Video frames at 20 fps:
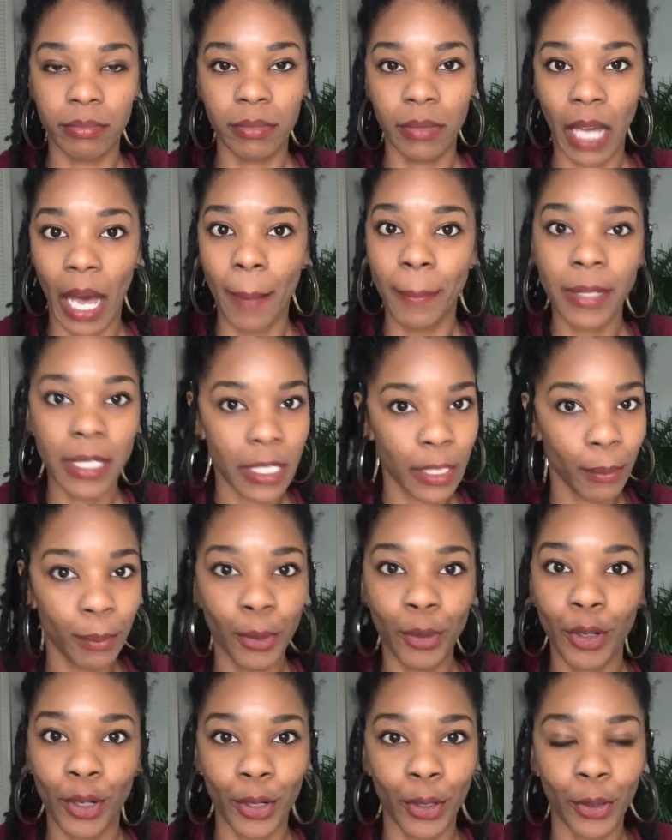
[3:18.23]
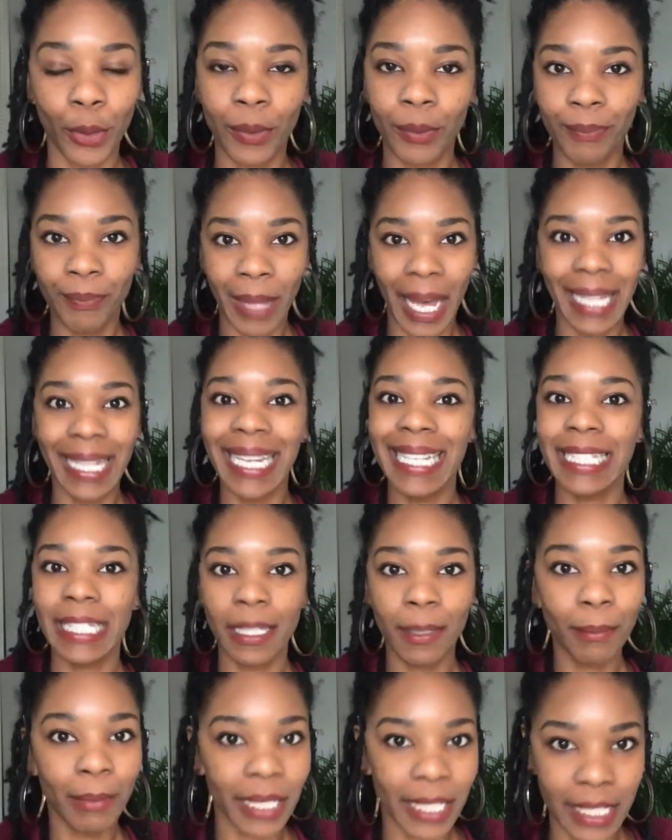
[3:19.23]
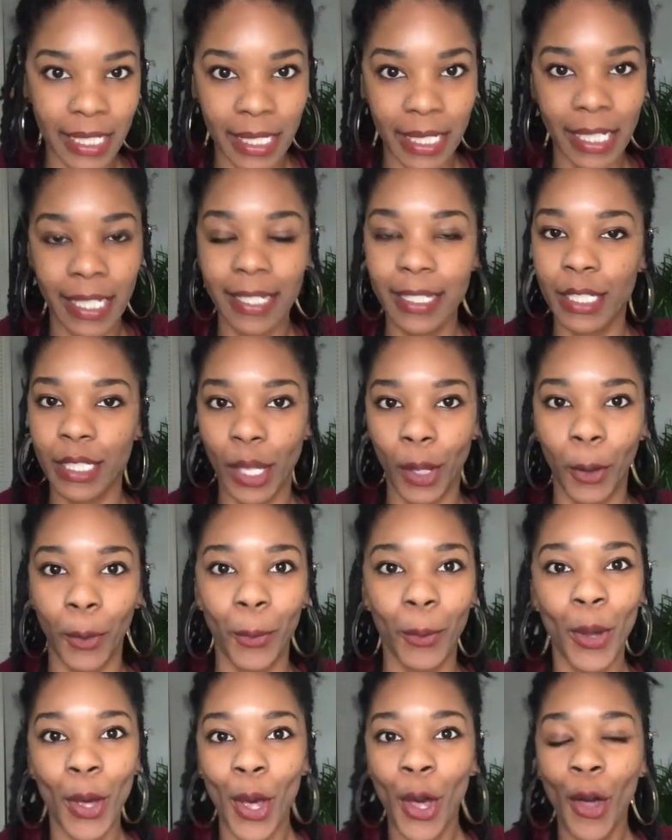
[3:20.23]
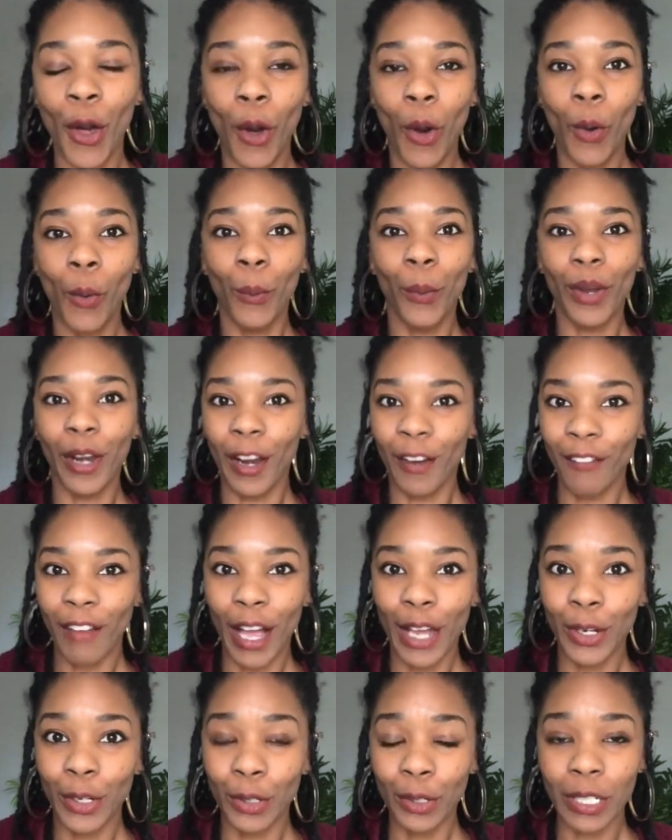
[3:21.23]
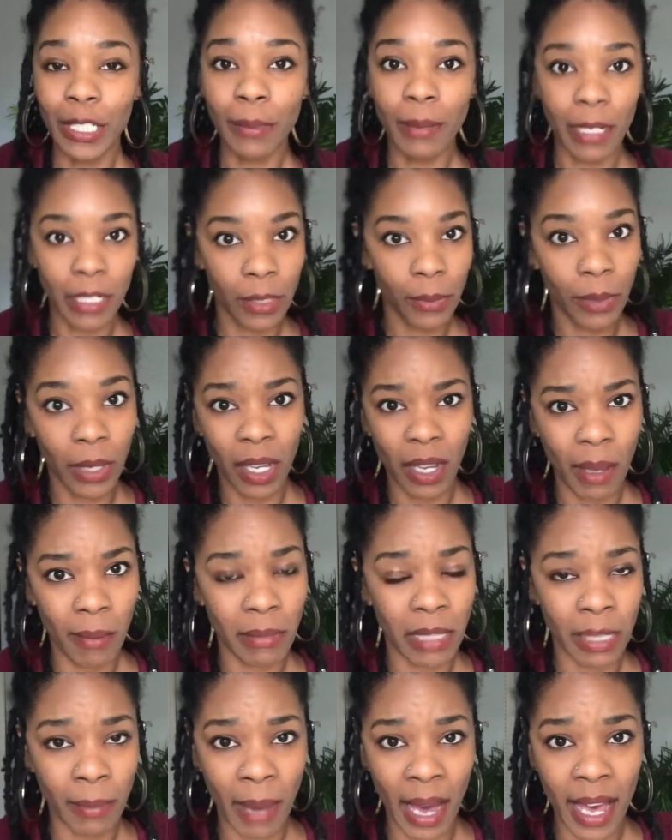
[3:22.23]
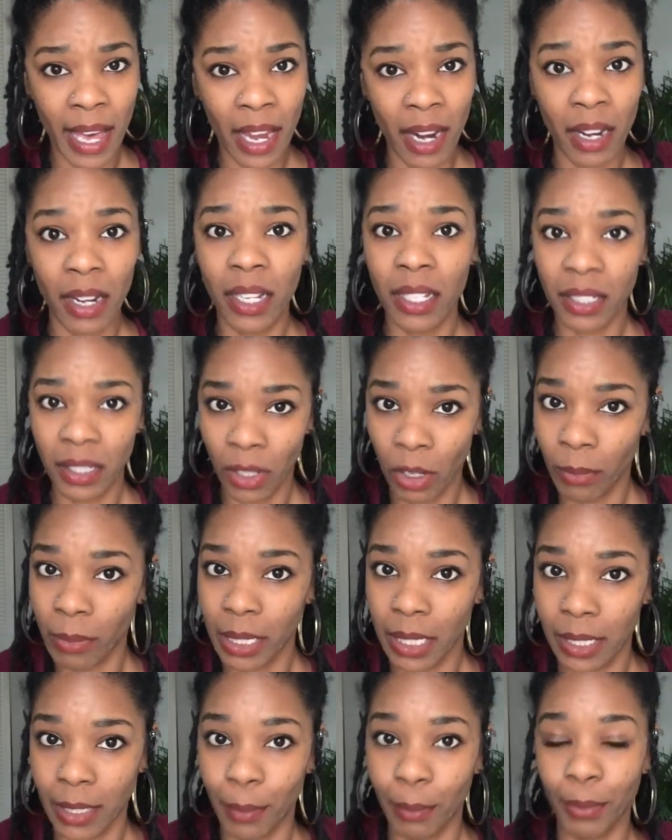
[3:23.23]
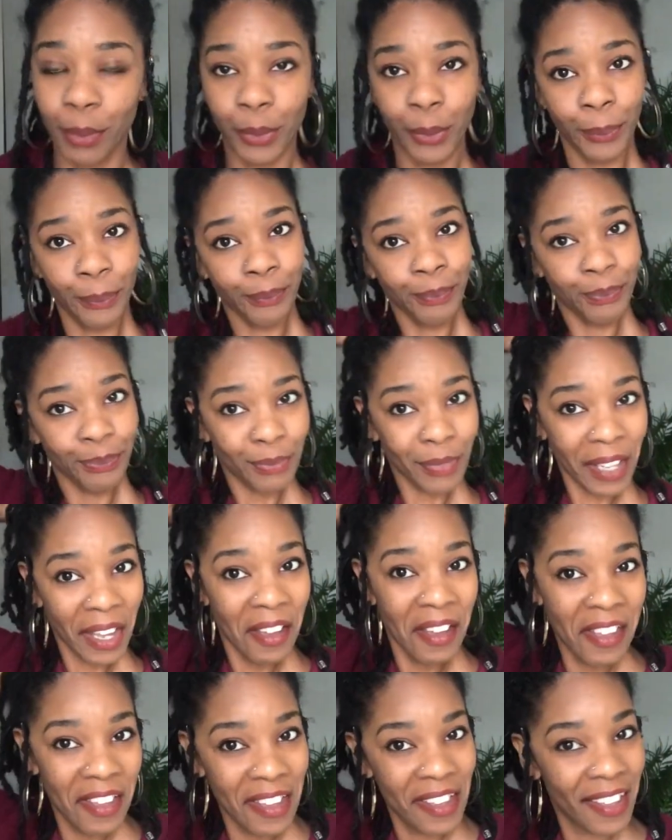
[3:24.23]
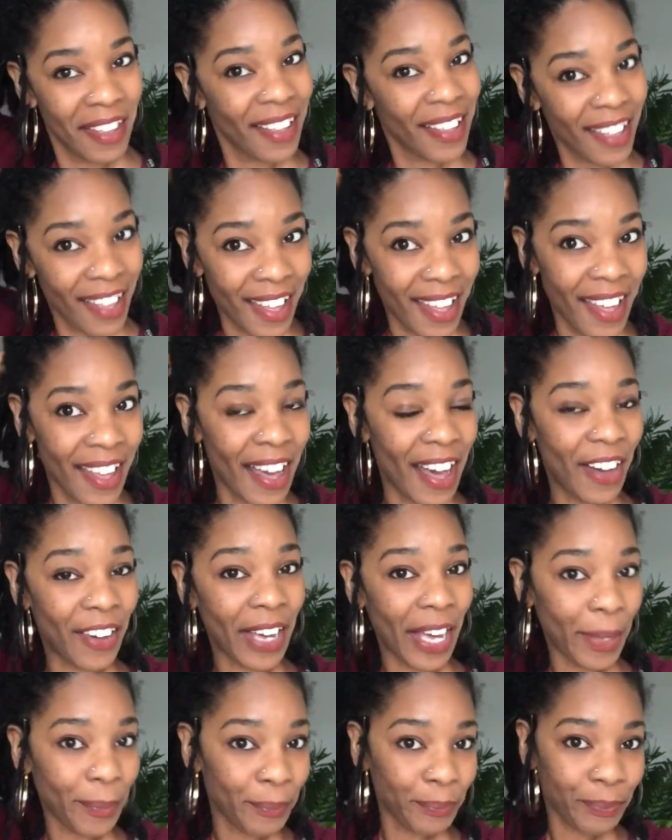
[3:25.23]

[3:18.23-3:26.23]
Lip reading: I'm a simple girl. I like simplicity, so whatever I do, especially when it comes to my hair, is gonna be simple. Okay.